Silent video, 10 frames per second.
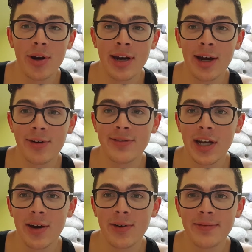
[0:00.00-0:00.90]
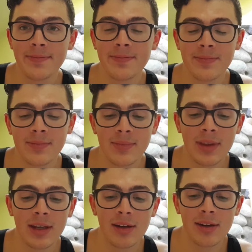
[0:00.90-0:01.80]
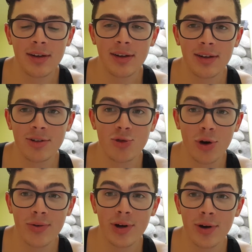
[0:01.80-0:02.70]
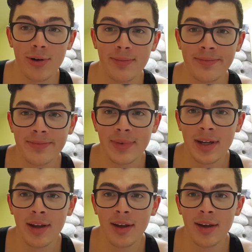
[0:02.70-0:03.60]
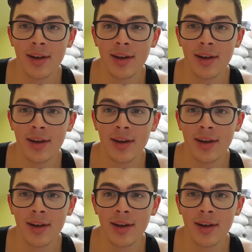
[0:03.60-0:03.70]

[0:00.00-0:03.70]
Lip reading: I bought it out of town, drove it home.